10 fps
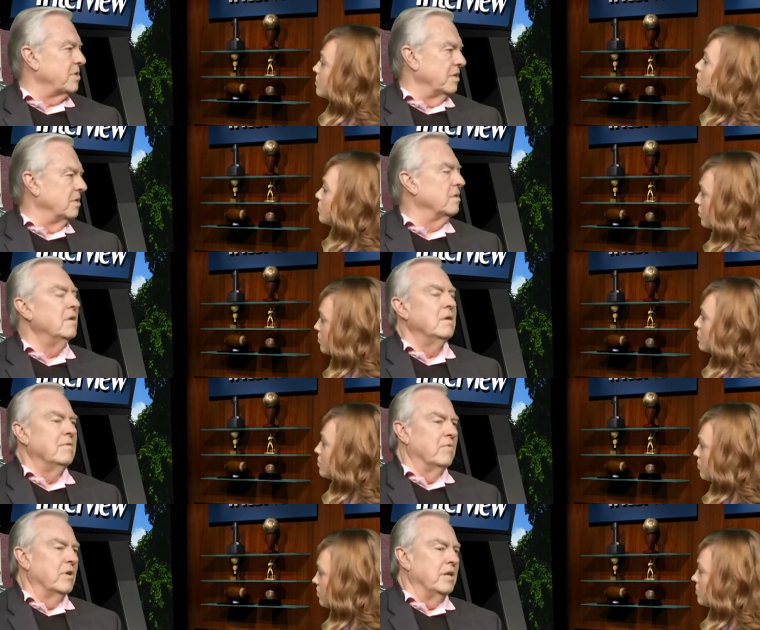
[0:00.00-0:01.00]
Speaker 1: and
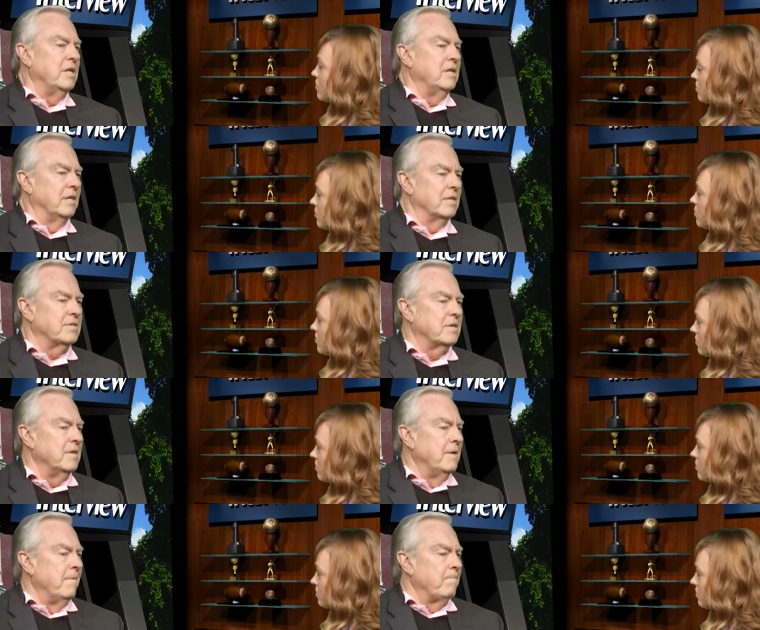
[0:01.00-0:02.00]
Vernon Hills.
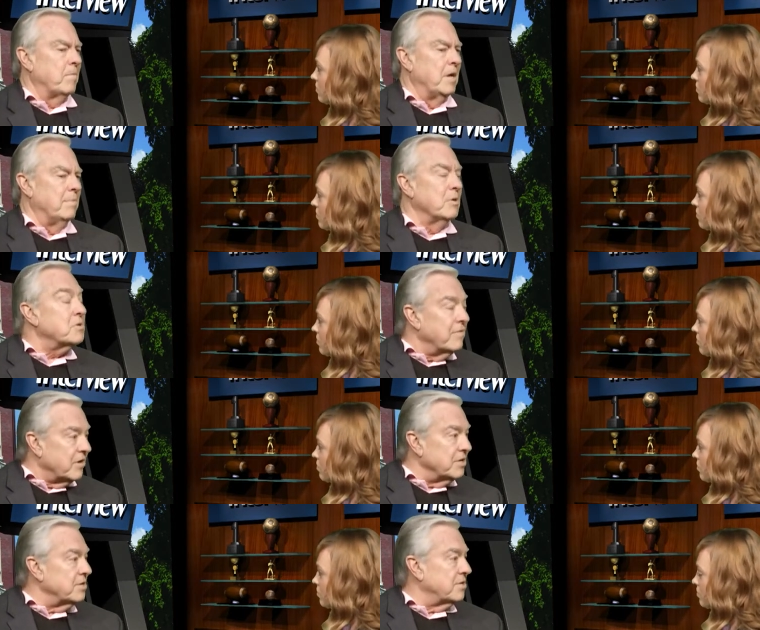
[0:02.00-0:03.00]
Uh, most of it
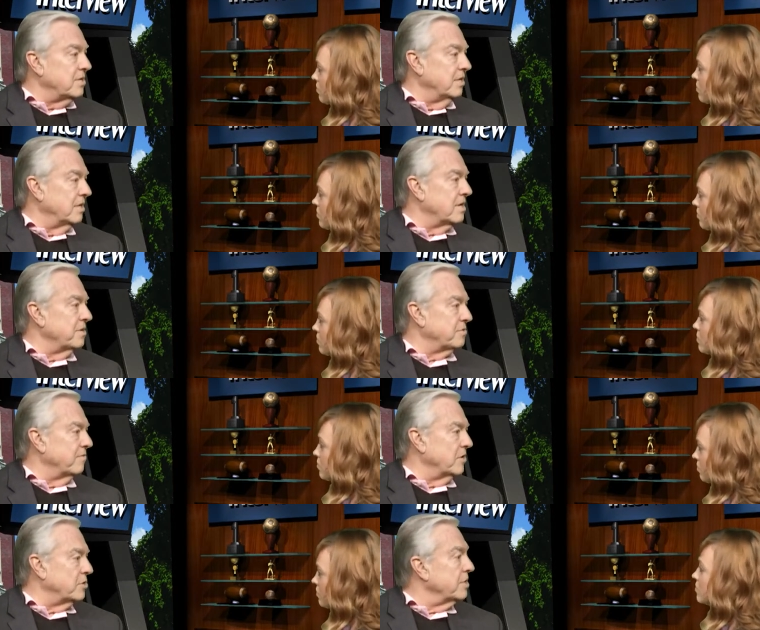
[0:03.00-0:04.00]
is in
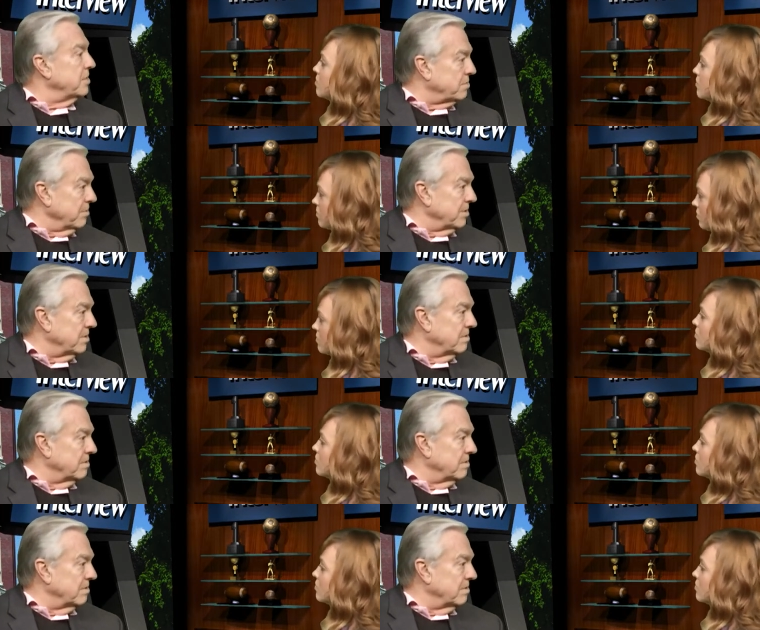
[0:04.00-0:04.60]
conservation easement.